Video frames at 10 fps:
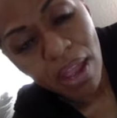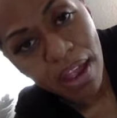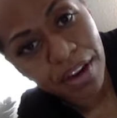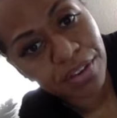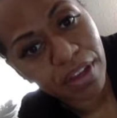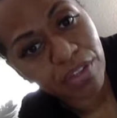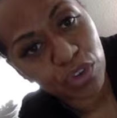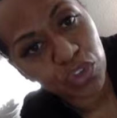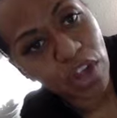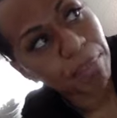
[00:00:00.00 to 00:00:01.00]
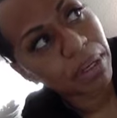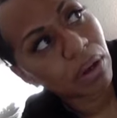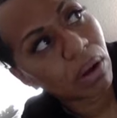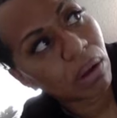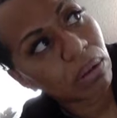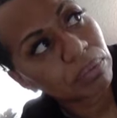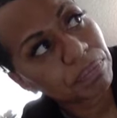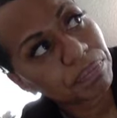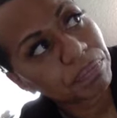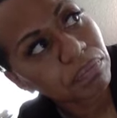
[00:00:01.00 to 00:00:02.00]
At another shopping haul,
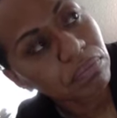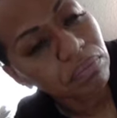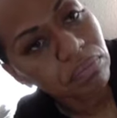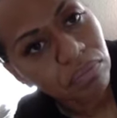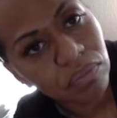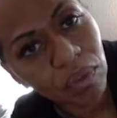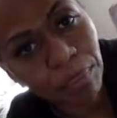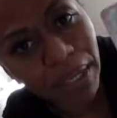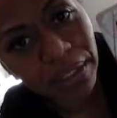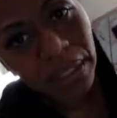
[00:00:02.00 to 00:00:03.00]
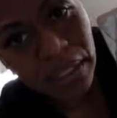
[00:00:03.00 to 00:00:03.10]
but